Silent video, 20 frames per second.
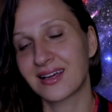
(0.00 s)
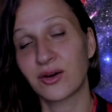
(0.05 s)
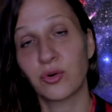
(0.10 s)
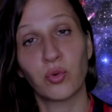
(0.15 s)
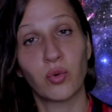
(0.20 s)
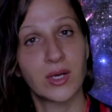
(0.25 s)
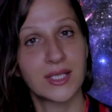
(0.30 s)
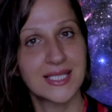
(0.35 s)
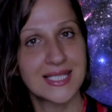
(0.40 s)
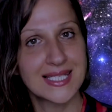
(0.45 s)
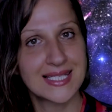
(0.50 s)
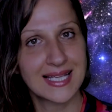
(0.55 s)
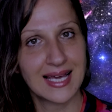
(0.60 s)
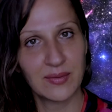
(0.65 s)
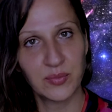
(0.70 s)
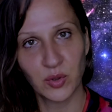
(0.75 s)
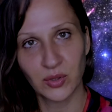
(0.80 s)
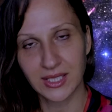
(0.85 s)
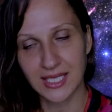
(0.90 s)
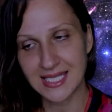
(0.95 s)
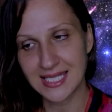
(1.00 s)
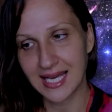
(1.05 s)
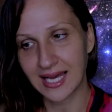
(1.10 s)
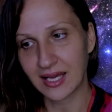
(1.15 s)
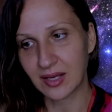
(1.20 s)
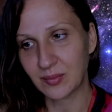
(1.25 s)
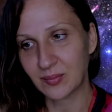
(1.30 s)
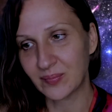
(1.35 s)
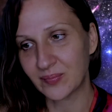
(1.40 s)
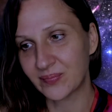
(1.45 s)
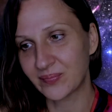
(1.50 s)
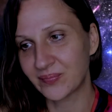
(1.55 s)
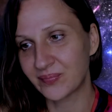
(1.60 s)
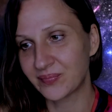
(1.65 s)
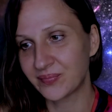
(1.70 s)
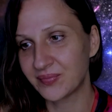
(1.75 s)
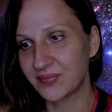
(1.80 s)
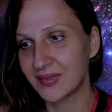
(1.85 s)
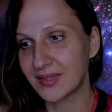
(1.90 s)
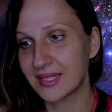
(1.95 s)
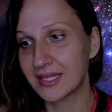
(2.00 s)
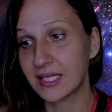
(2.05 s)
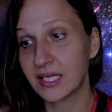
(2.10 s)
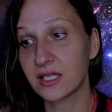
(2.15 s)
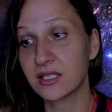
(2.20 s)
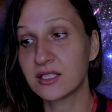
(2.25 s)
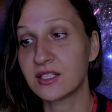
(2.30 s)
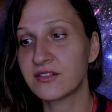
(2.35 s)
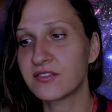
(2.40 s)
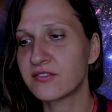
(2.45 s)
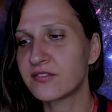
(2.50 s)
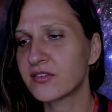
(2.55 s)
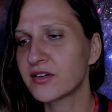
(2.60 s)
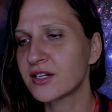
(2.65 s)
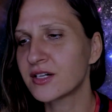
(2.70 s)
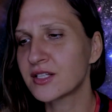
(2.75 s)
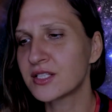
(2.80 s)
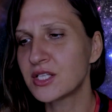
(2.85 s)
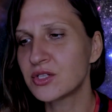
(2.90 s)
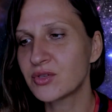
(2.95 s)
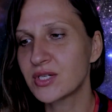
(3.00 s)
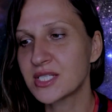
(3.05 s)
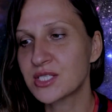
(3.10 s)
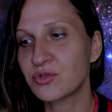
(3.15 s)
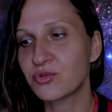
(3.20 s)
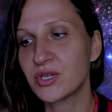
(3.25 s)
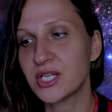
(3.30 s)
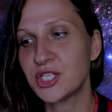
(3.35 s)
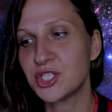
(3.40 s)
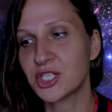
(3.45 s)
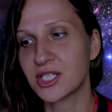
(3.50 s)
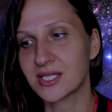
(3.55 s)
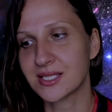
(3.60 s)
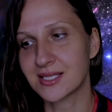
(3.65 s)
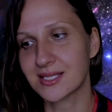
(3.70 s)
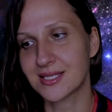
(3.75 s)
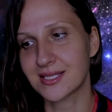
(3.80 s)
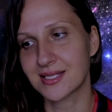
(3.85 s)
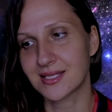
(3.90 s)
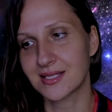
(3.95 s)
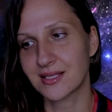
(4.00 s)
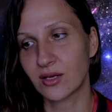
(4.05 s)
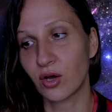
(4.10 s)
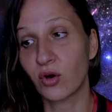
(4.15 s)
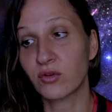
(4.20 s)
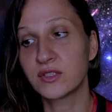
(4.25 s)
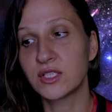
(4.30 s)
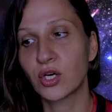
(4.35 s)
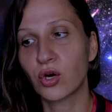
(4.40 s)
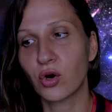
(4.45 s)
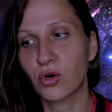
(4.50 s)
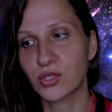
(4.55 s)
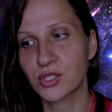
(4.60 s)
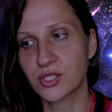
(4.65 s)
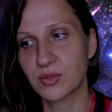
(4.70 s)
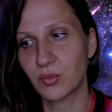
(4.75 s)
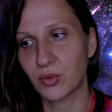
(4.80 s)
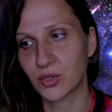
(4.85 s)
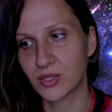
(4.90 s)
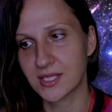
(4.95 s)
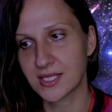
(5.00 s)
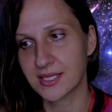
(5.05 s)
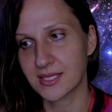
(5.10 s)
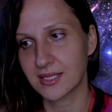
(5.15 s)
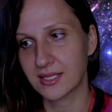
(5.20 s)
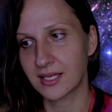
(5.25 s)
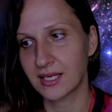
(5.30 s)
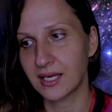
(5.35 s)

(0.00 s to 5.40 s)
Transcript: Once upon a time, in the furthest reaches of the cosmos,